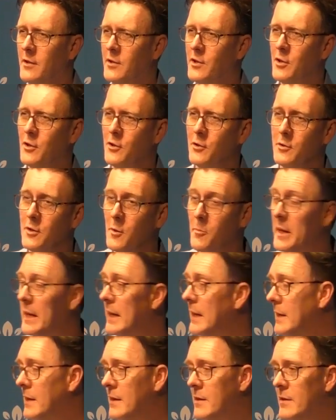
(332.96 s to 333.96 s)
to
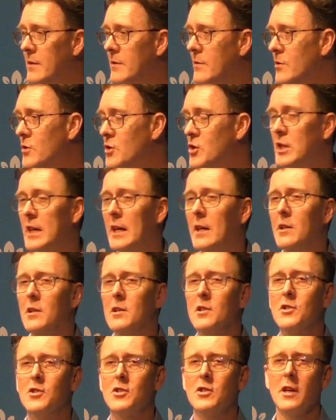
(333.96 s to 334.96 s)
be
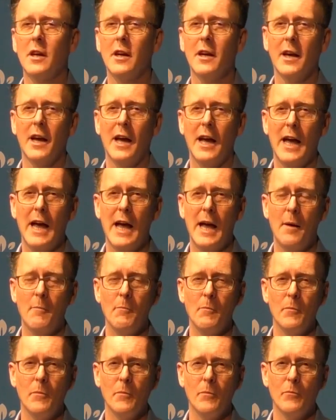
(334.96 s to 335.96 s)
skills
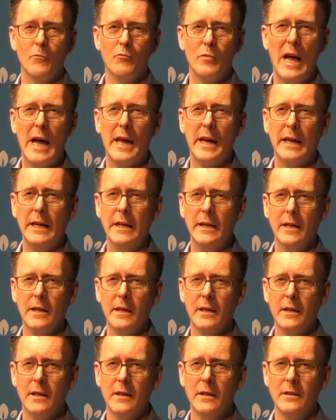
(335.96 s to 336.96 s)
ready,
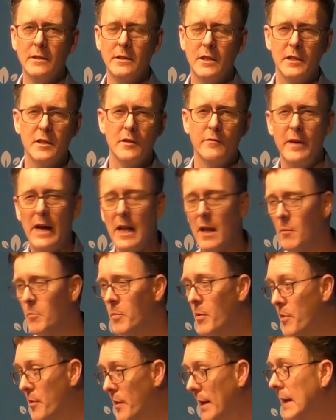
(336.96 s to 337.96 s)
to
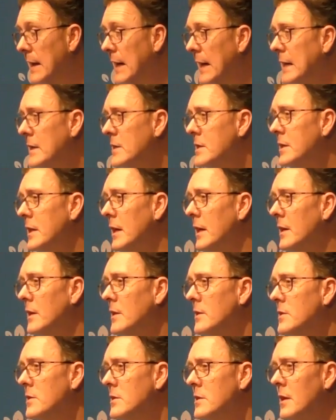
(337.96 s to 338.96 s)
develop thinking
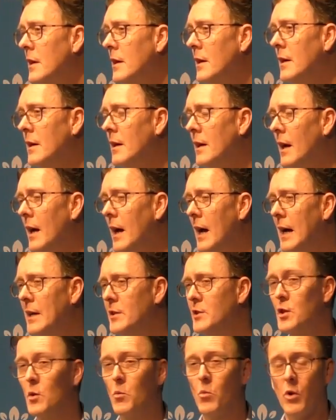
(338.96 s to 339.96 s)
skills,
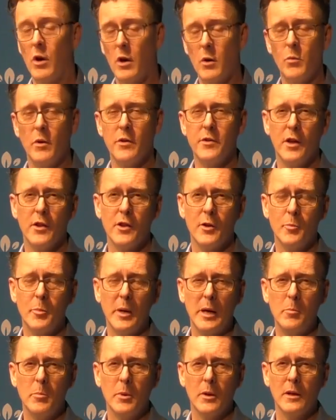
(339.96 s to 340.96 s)
and to work with other
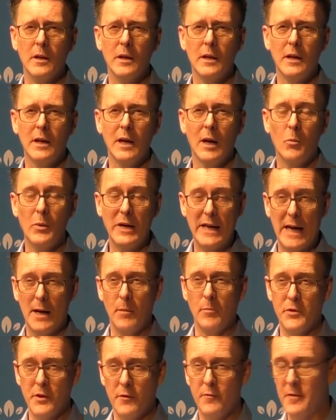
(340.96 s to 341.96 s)
people. And we
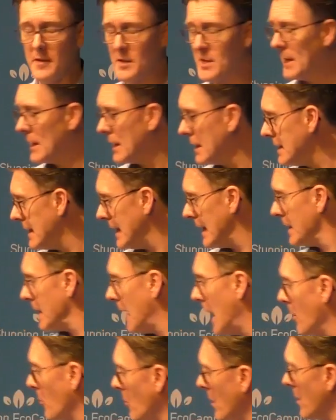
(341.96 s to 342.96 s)
help to facilitate that